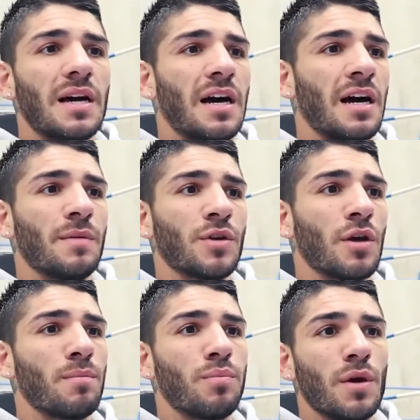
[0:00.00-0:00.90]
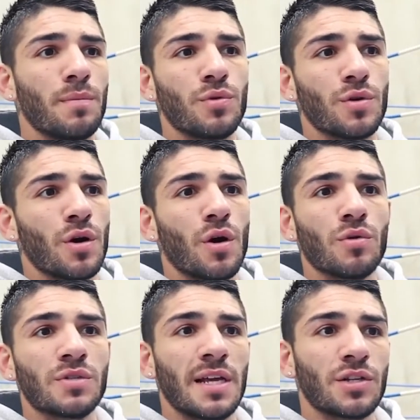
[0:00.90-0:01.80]
It put no
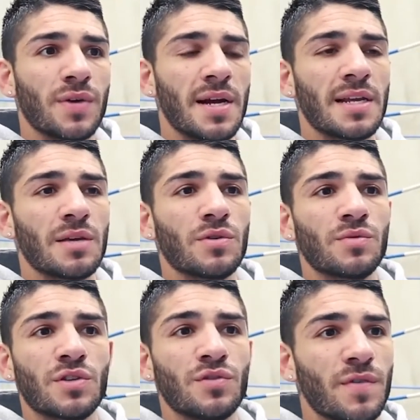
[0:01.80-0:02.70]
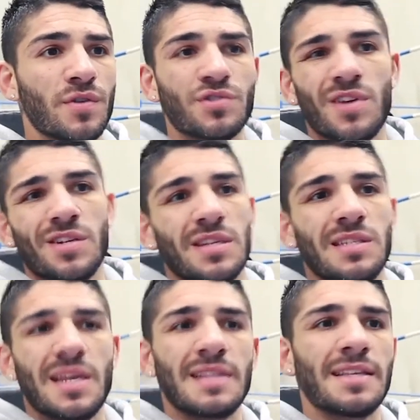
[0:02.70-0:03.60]
holes in our training. It was a very tragic and
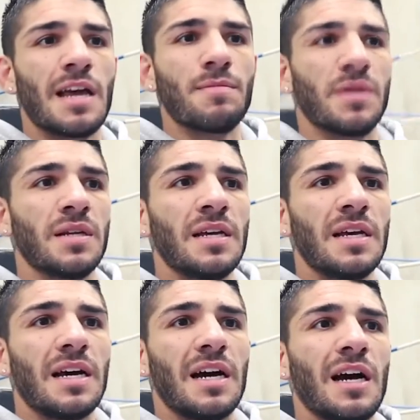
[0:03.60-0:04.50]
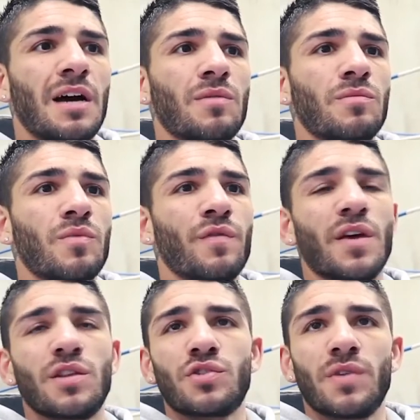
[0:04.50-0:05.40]
sad day, but we
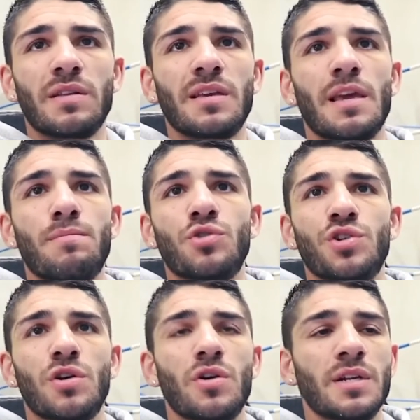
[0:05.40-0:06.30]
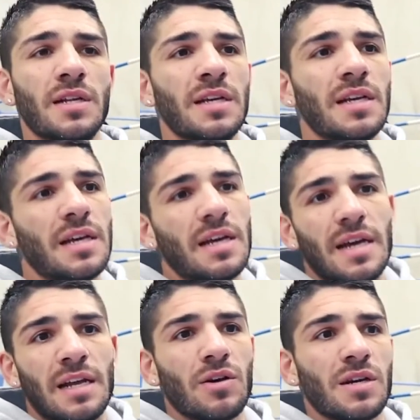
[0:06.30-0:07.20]
found the strength to keep pushing on. And
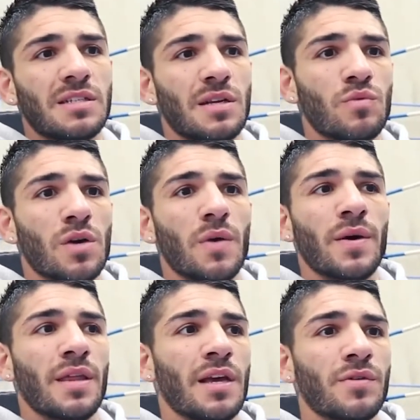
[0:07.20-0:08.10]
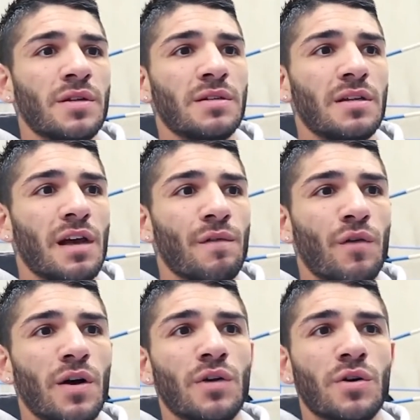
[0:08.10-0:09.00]
like I said, we'll go out there and
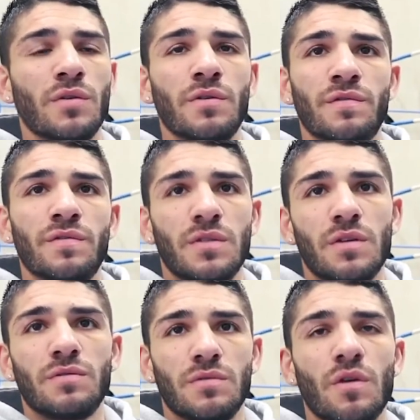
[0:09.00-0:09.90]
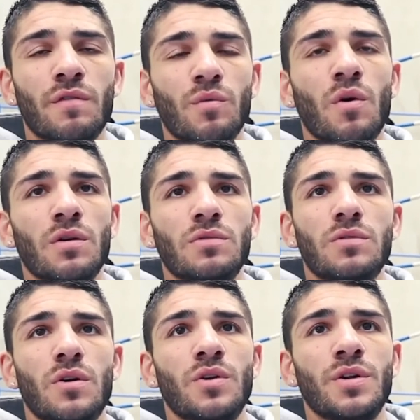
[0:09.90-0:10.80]
fight in honour of Dwight
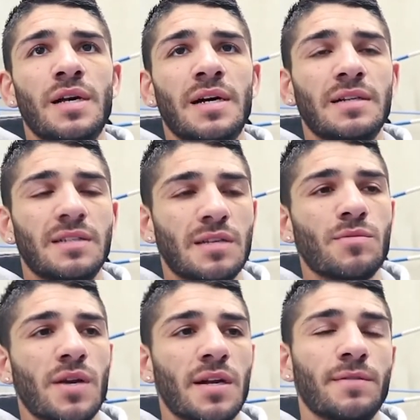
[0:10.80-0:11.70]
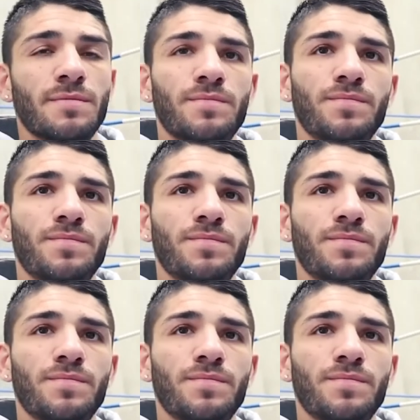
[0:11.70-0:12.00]
on December 18.